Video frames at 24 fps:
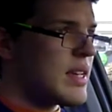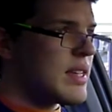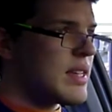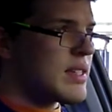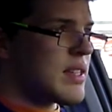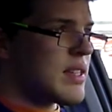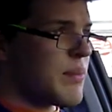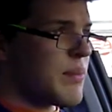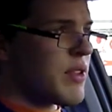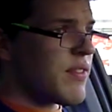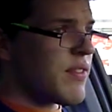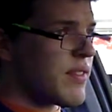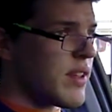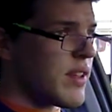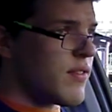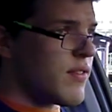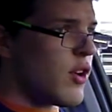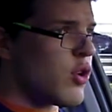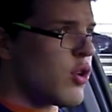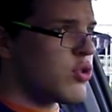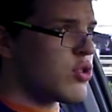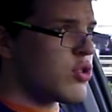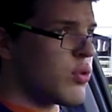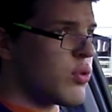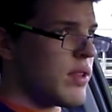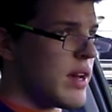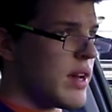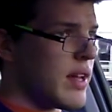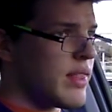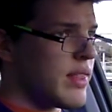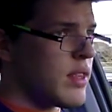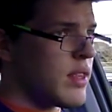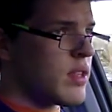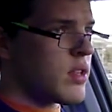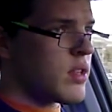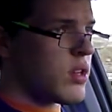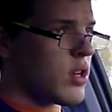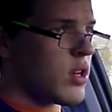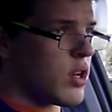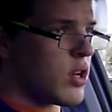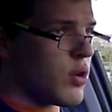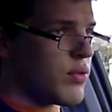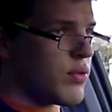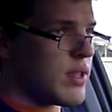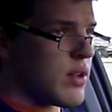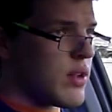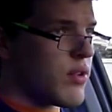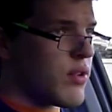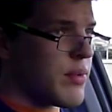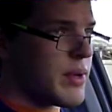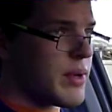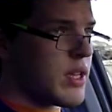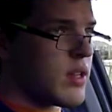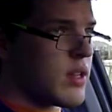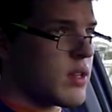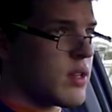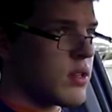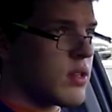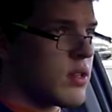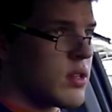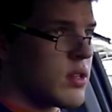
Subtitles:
Something they've also done, oh dear me,